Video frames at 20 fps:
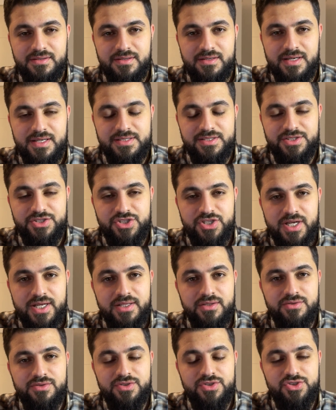As a
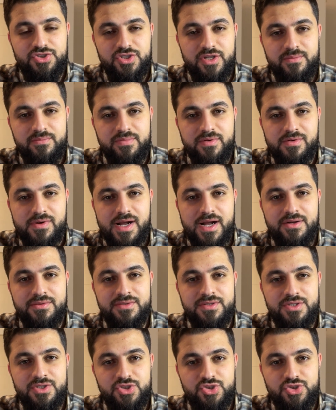child, you jump
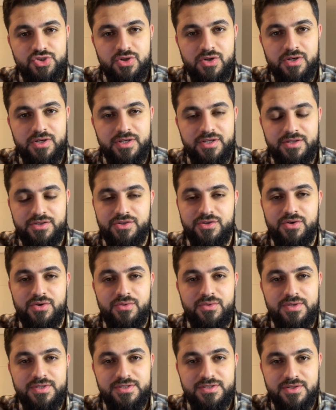around in joy and you're
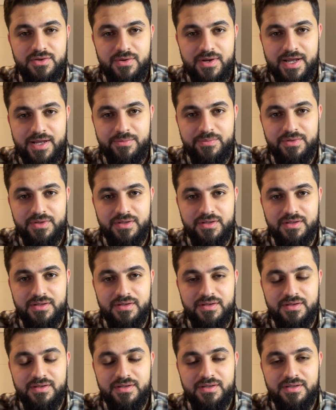always so happy.
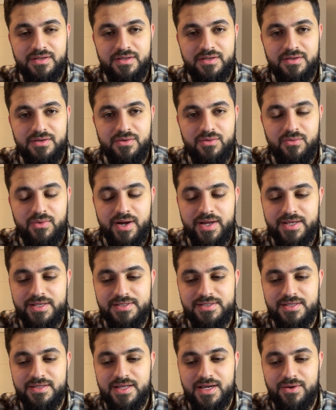Why is
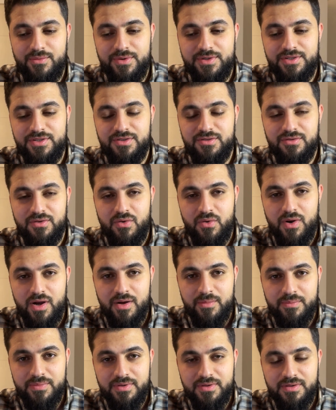it that when you grow
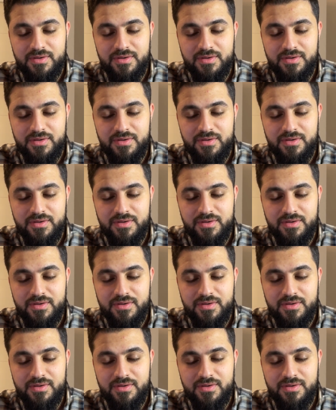up,